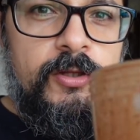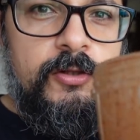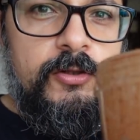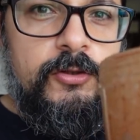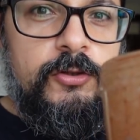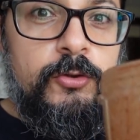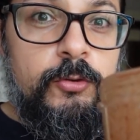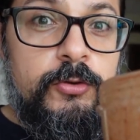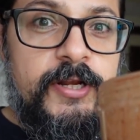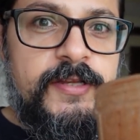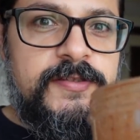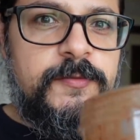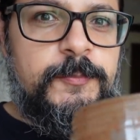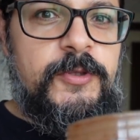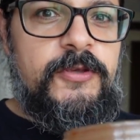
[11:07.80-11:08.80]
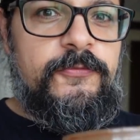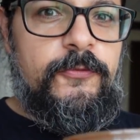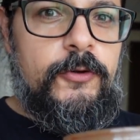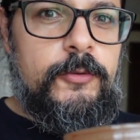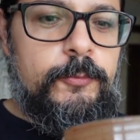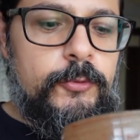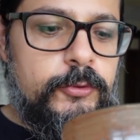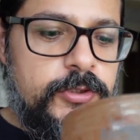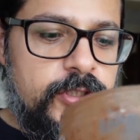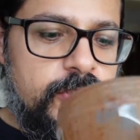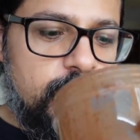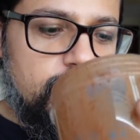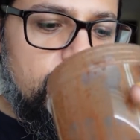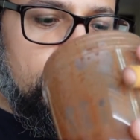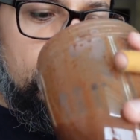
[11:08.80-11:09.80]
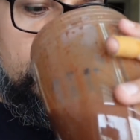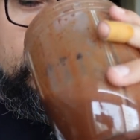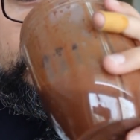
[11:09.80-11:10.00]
new recipe for protein shake.